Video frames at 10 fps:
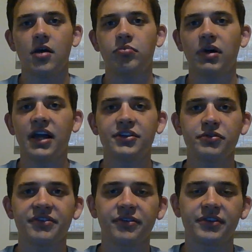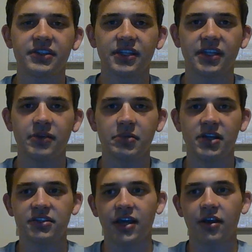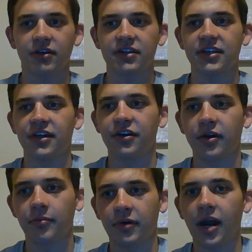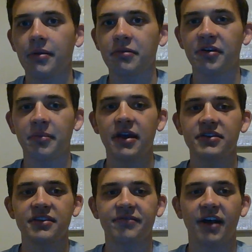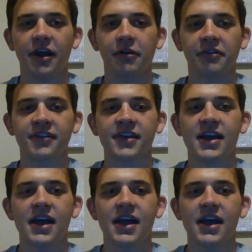But I do still think that they'd be a title contender and probably would have made it to the finals.